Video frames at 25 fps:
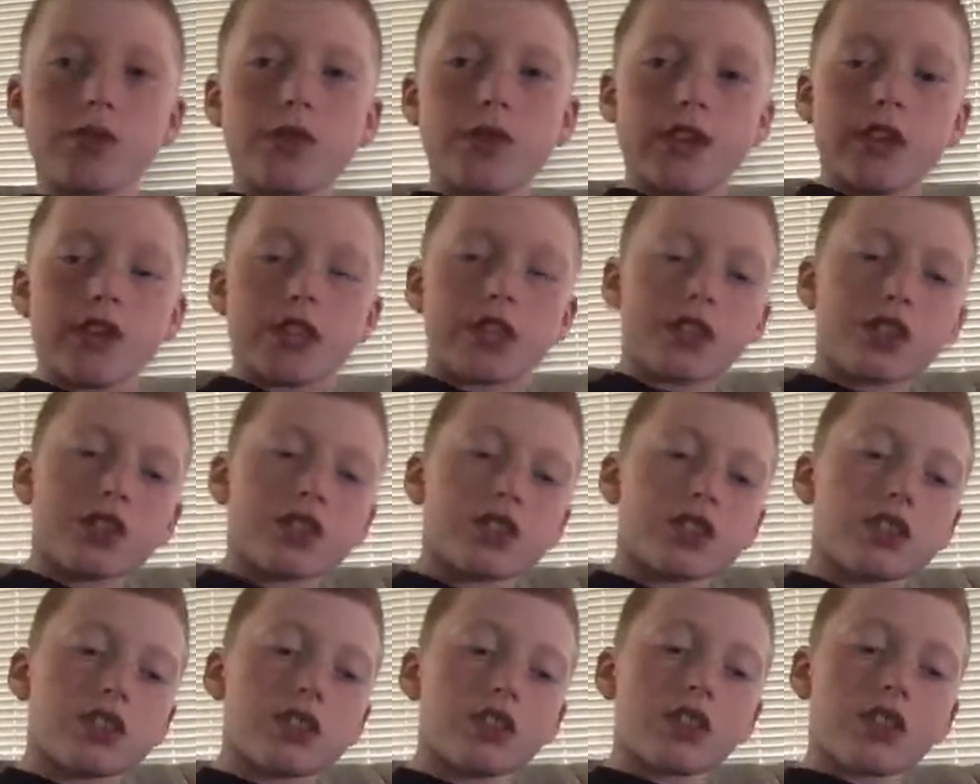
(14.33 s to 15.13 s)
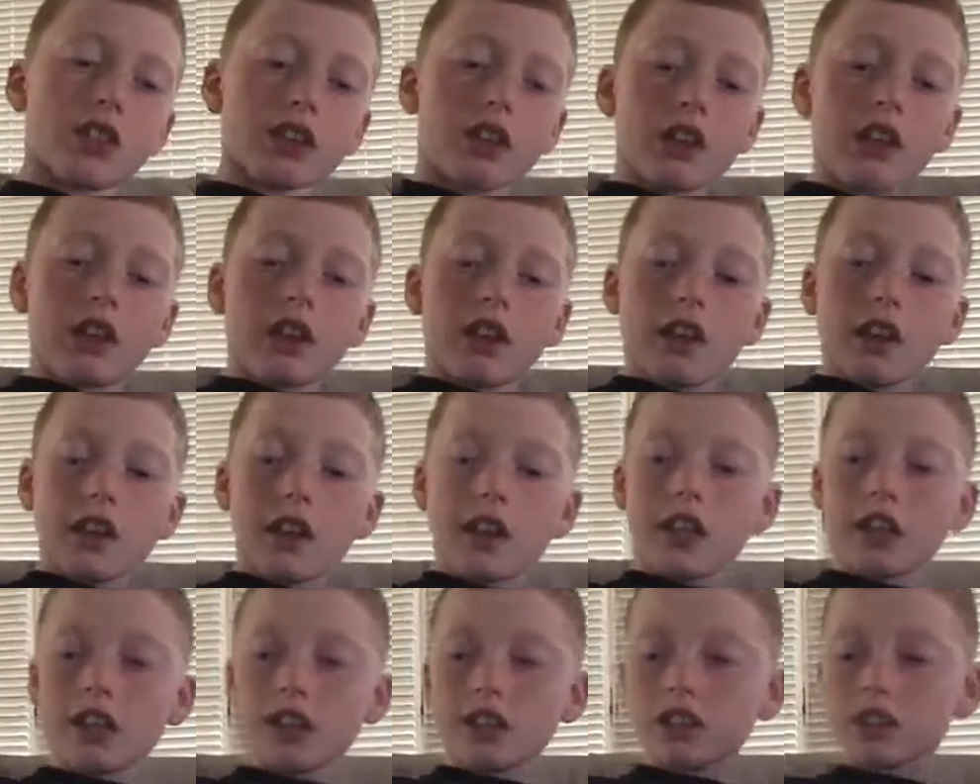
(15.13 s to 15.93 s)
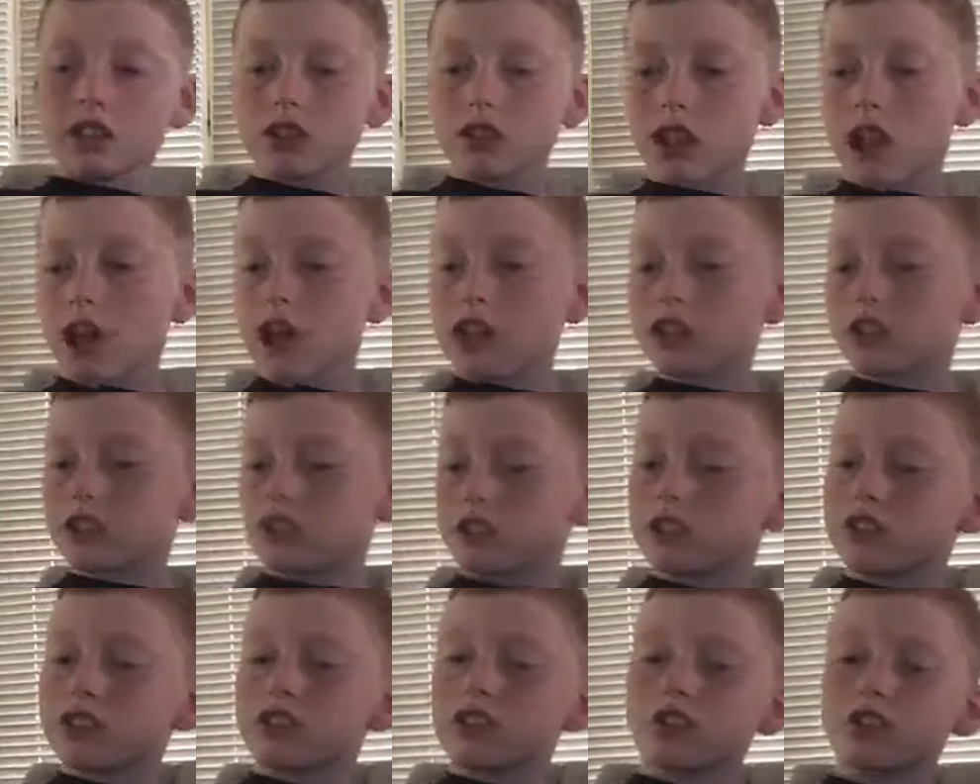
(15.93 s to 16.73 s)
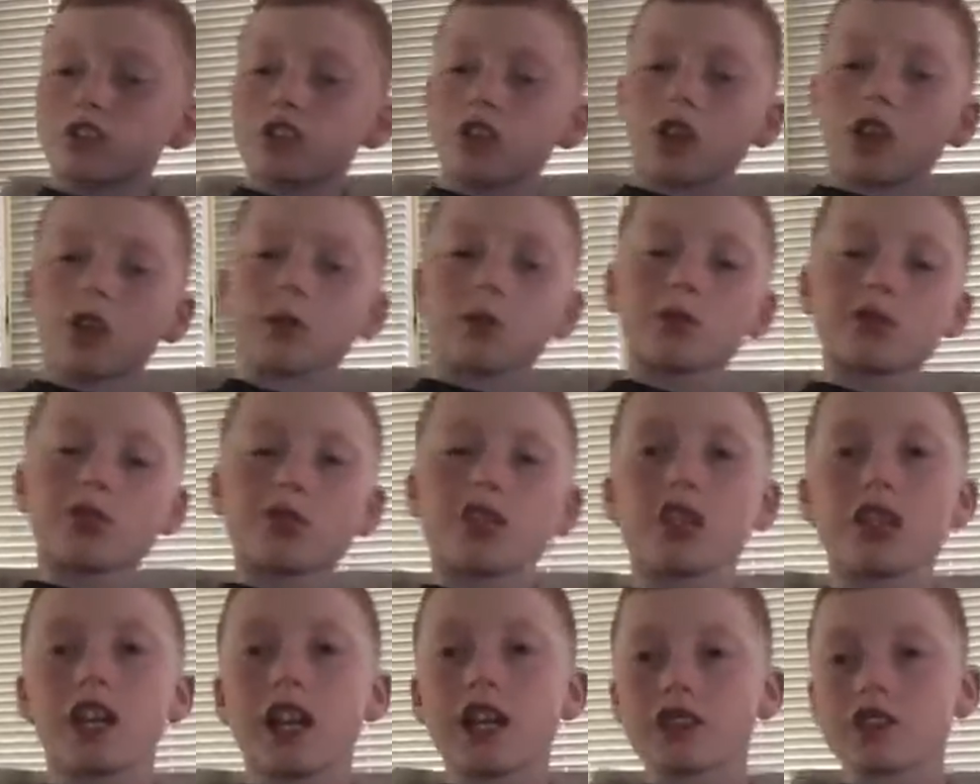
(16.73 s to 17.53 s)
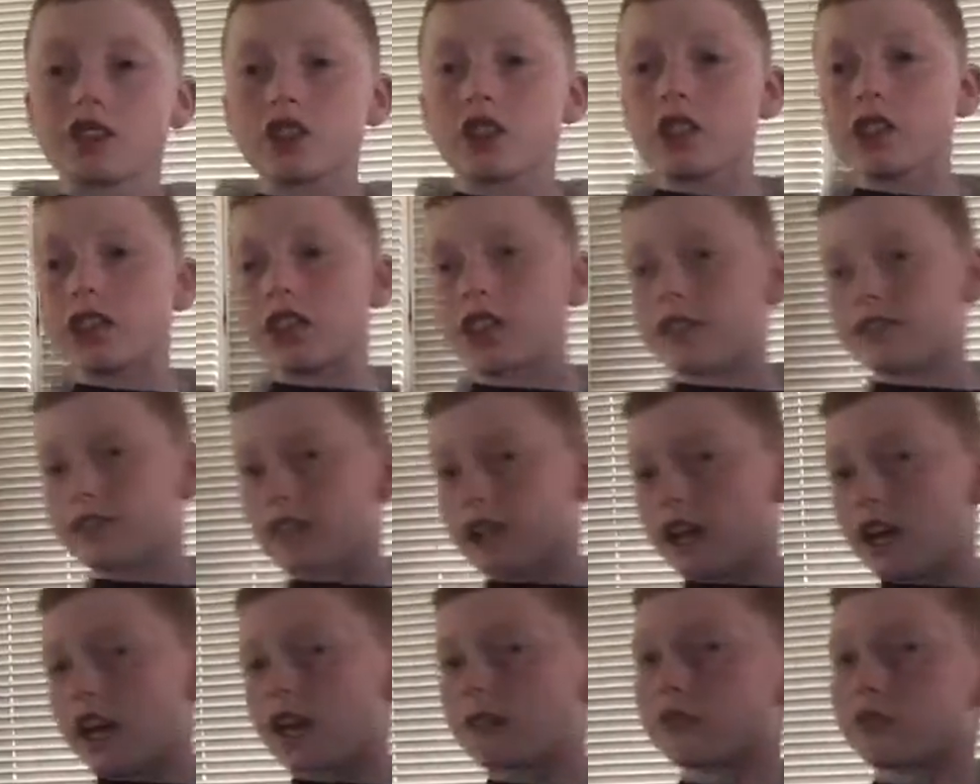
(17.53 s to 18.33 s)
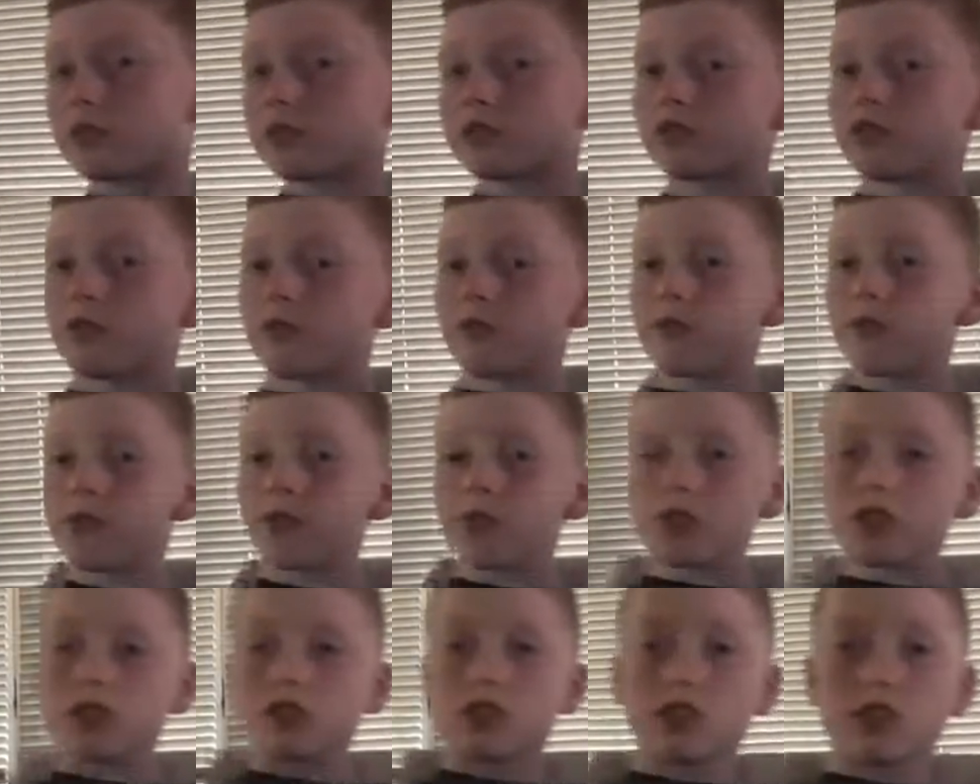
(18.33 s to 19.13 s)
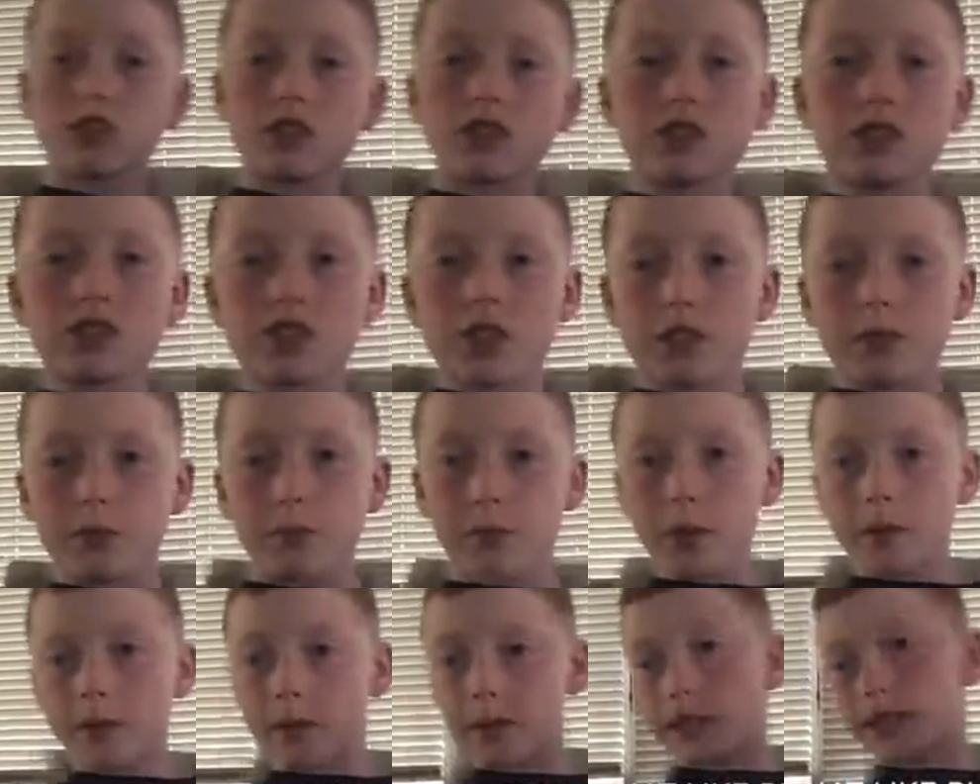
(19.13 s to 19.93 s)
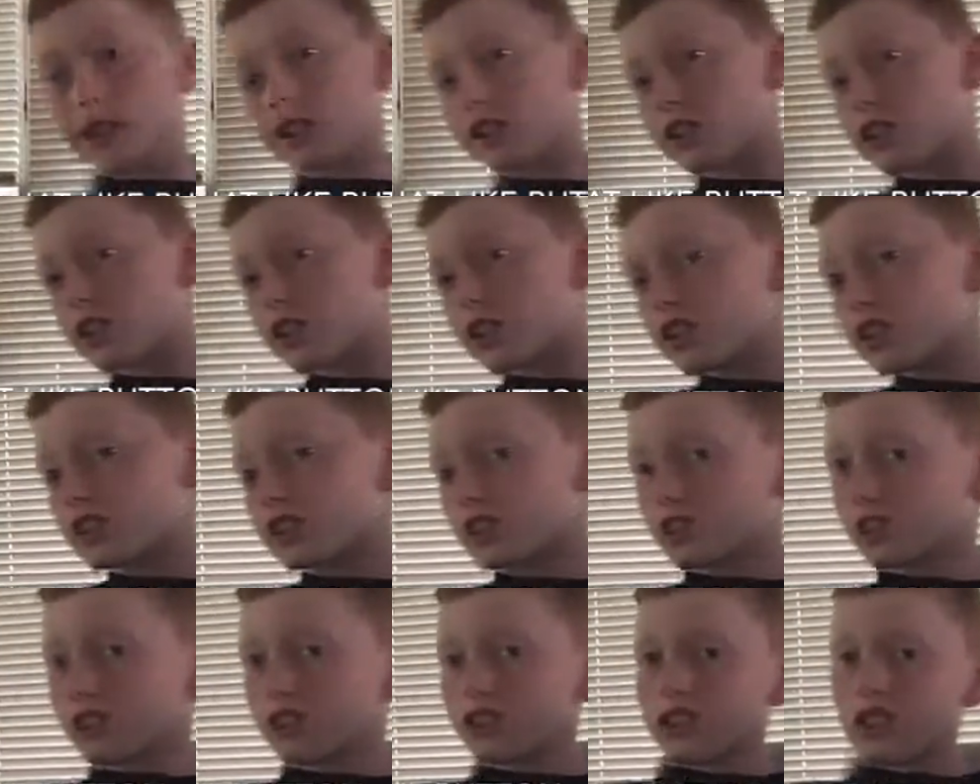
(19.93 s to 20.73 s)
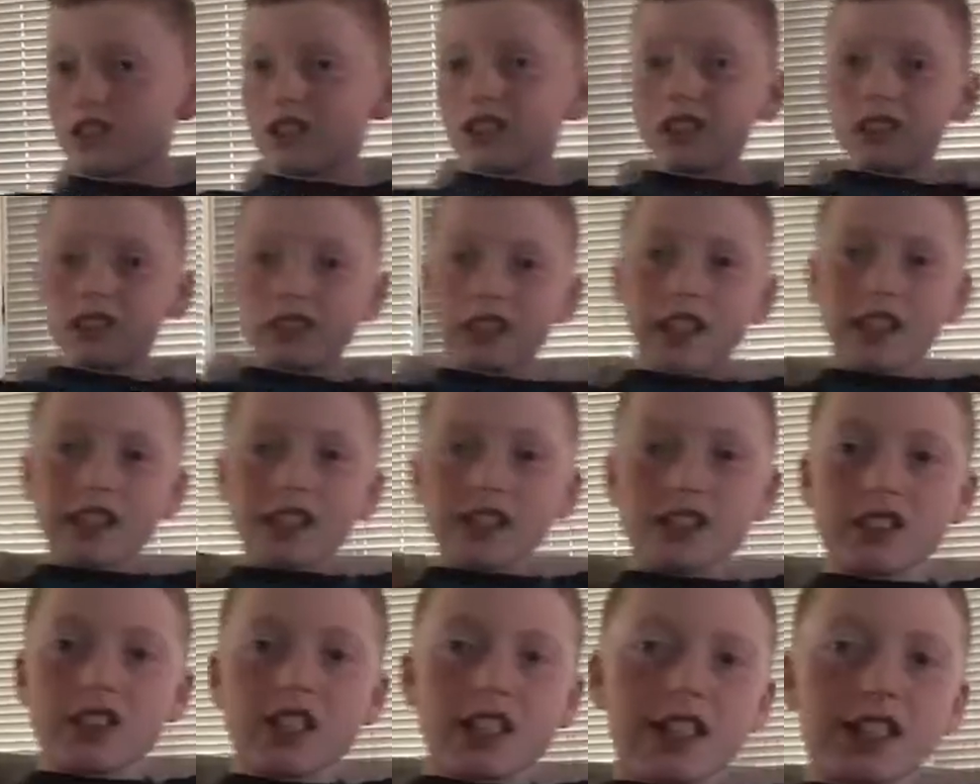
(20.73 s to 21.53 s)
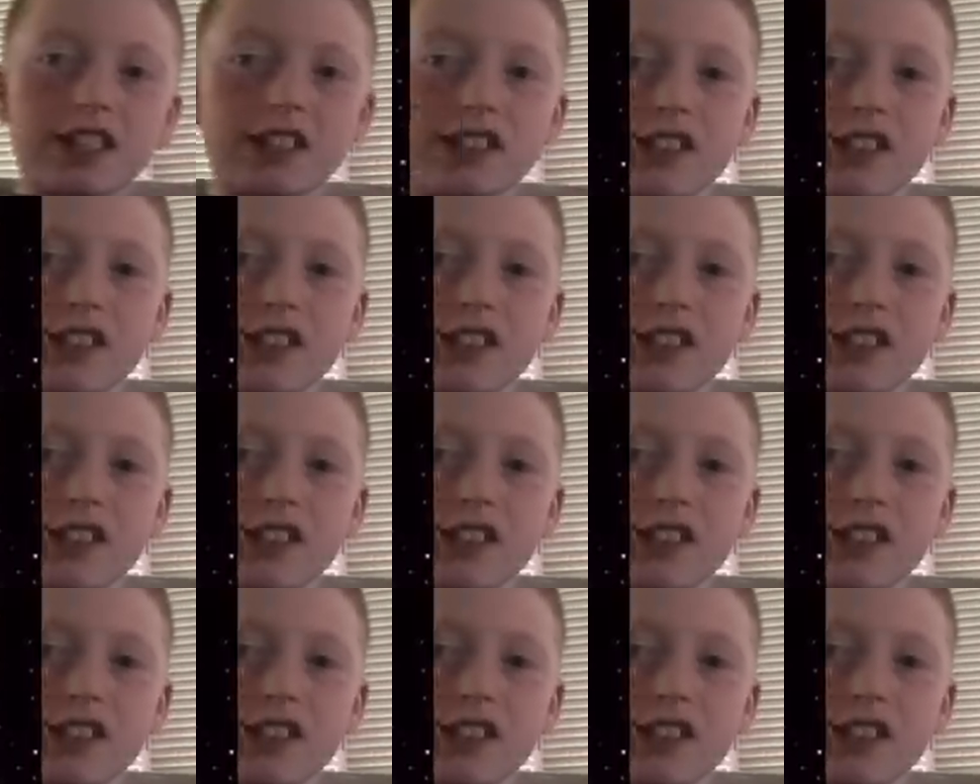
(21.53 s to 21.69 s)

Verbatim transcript: things in last Star Wars The Last Jedi that have been revealed to the public. So let's get